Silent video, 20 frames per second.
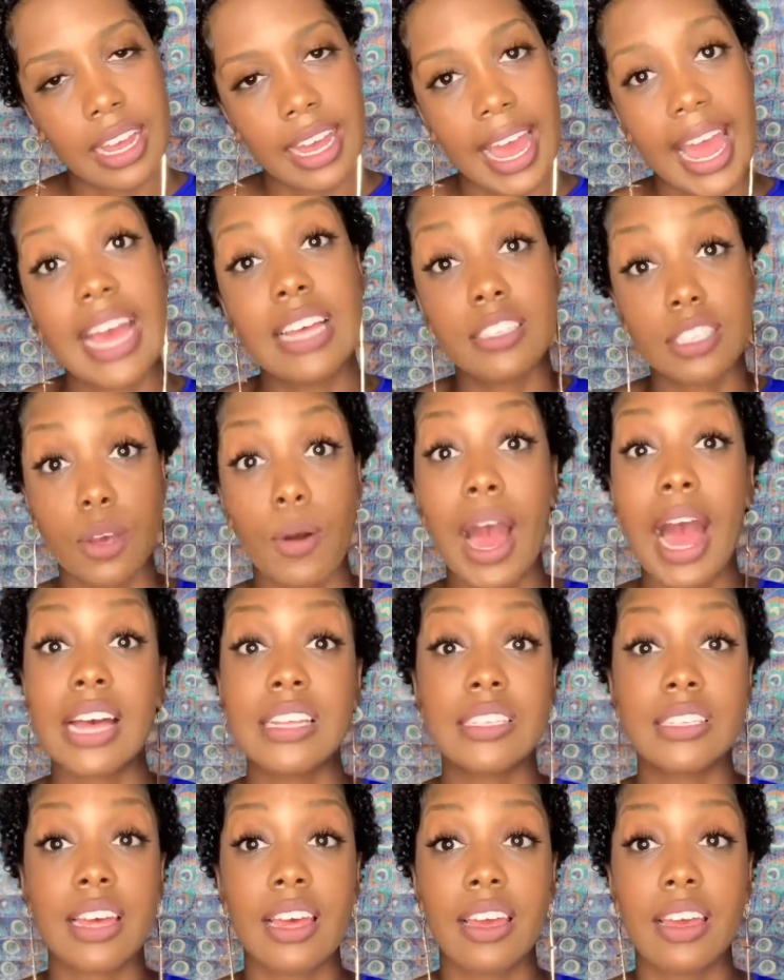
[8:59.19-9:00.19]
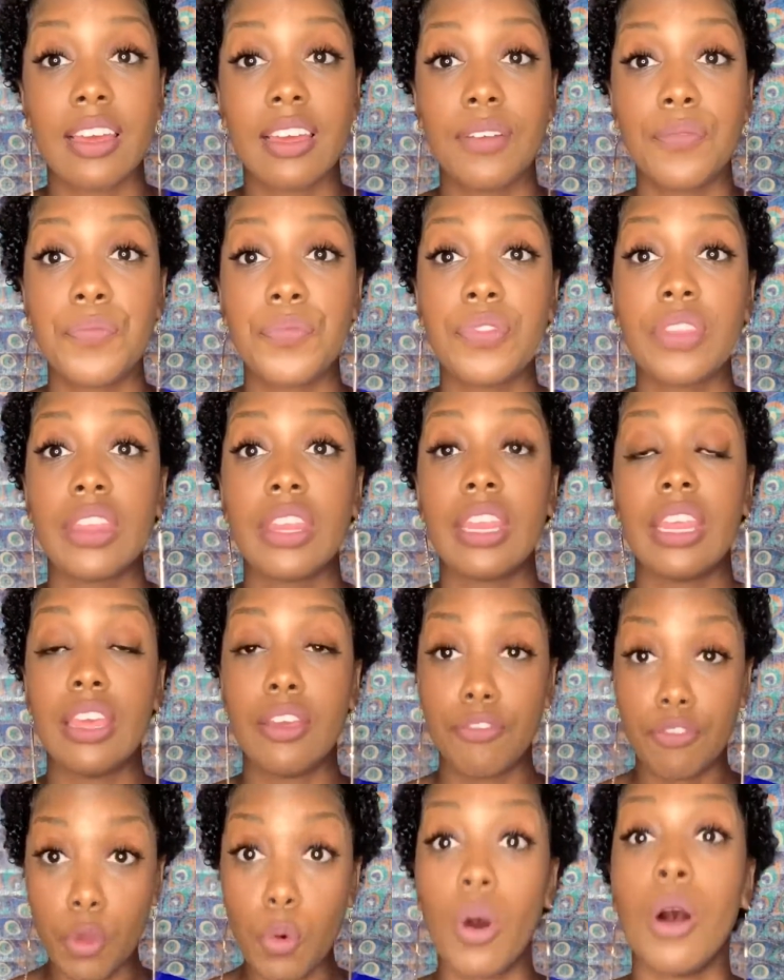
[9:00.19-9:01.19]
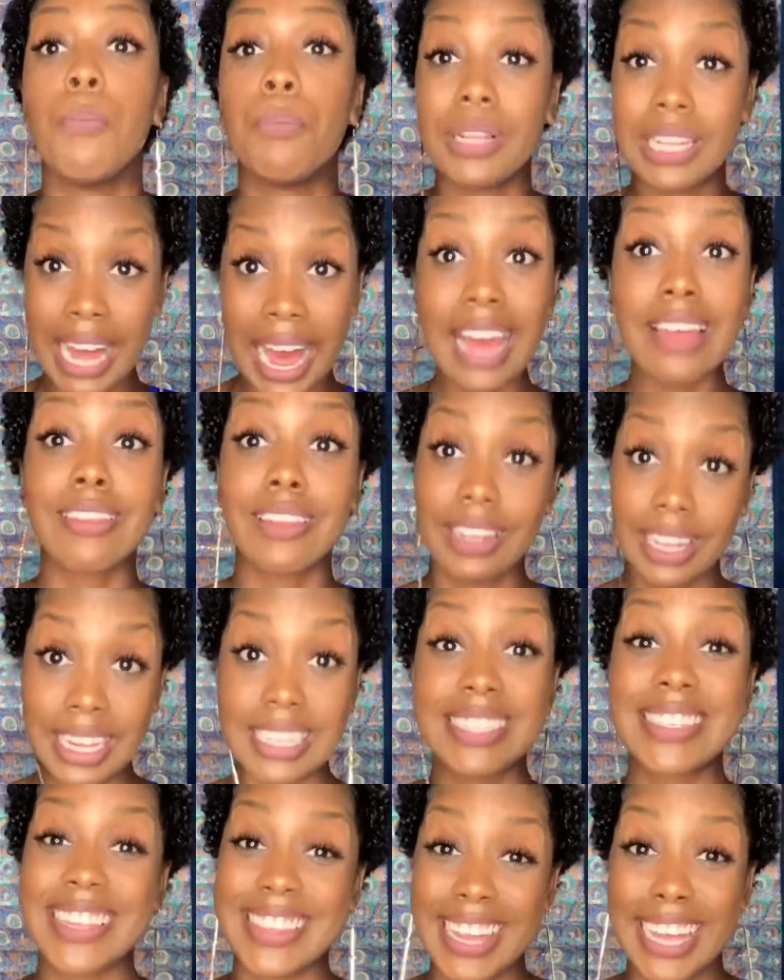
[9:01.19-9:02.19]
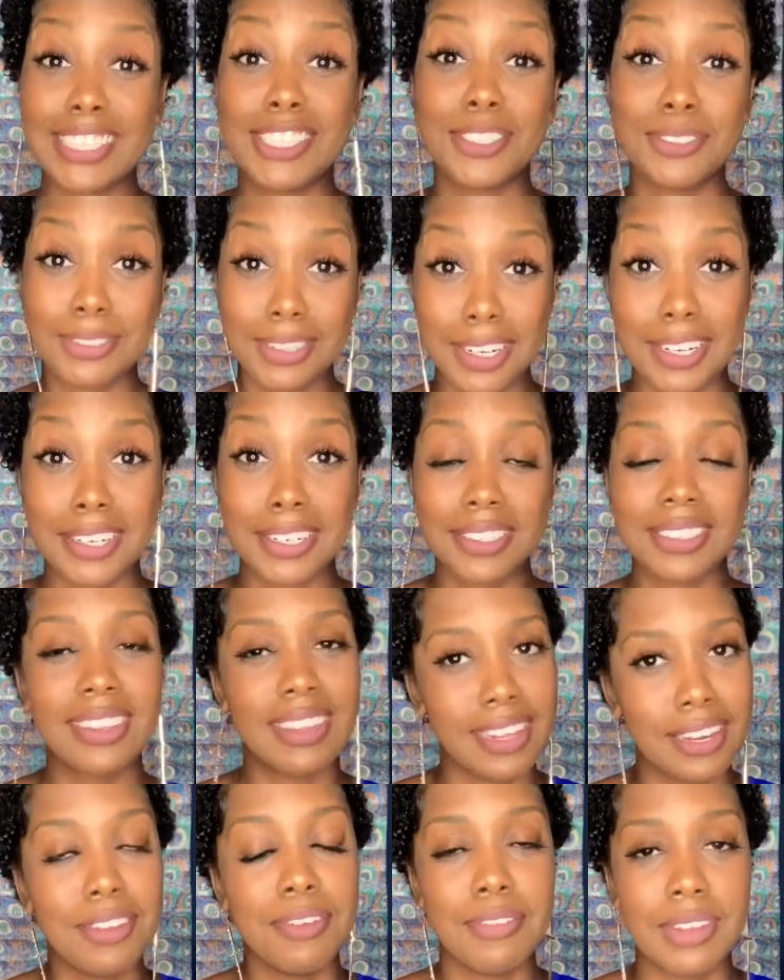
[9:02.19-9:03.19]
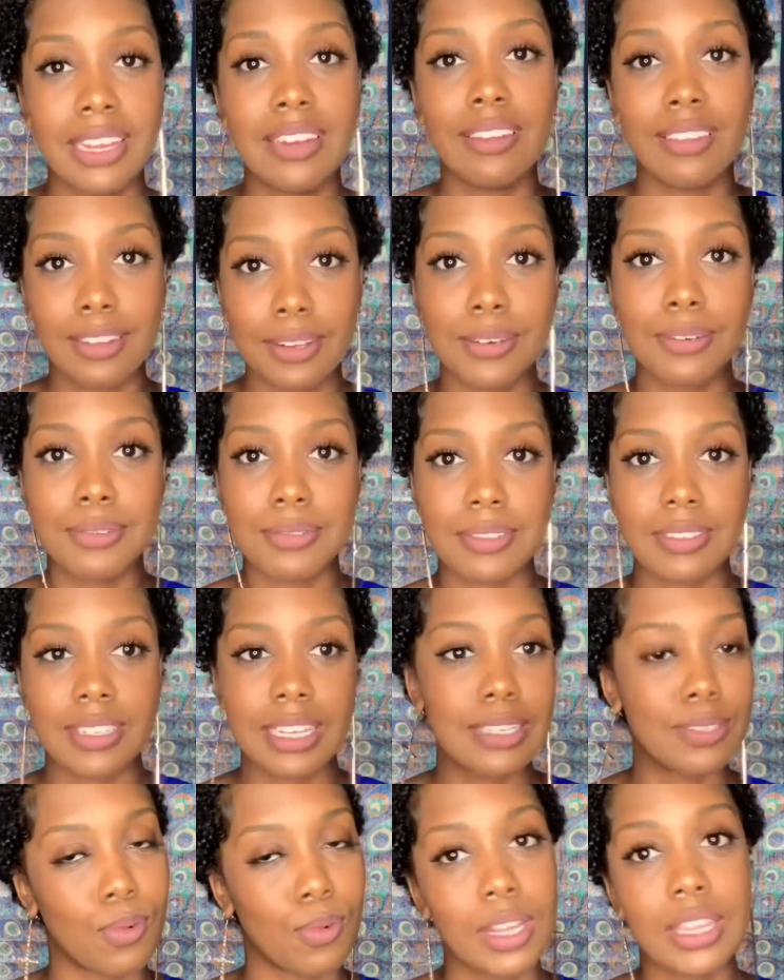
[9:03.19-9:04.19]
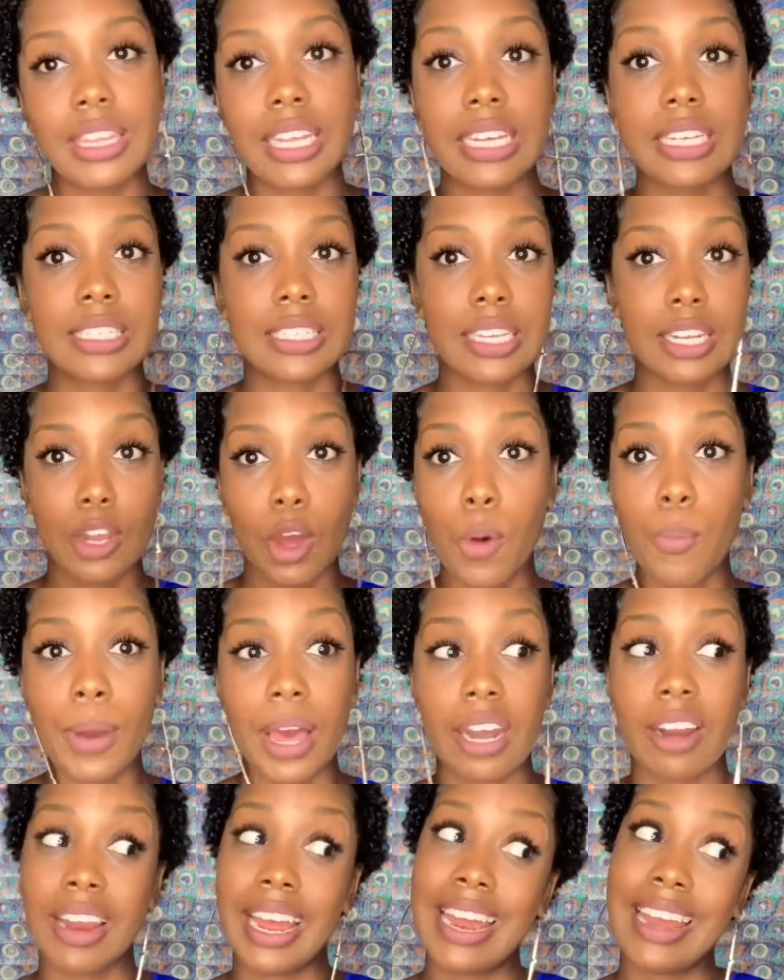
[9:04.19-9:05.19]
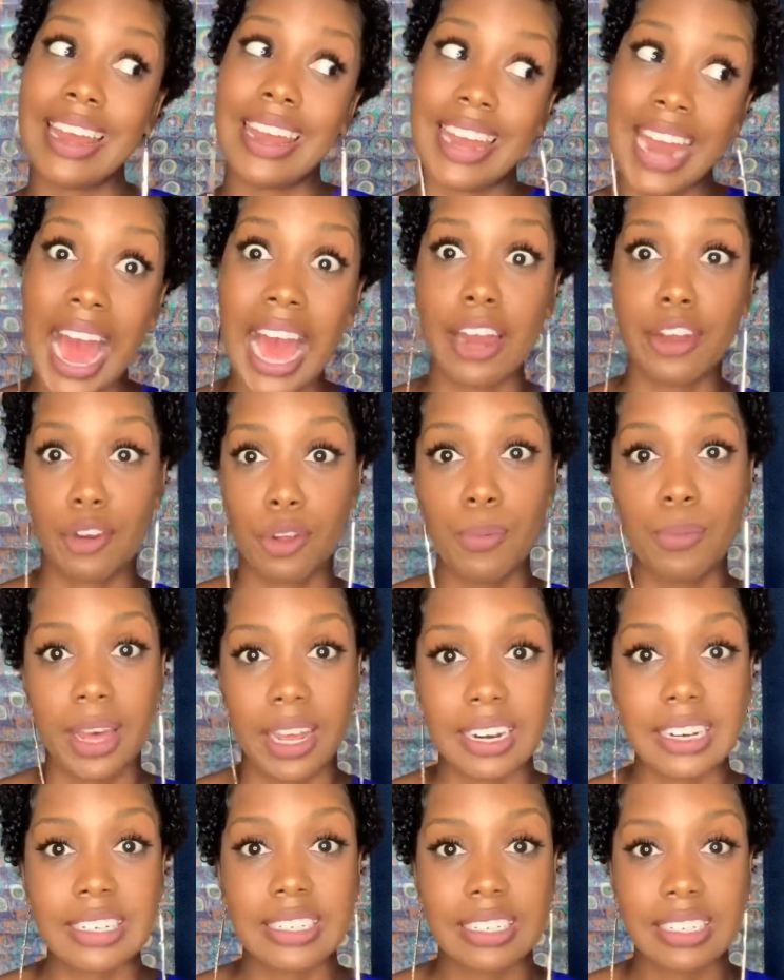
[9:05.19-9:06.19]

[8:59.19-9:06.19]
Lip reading: And so I say, if you apply the lesson that you learned, then you didn't lose. It's thing to know better and not do better.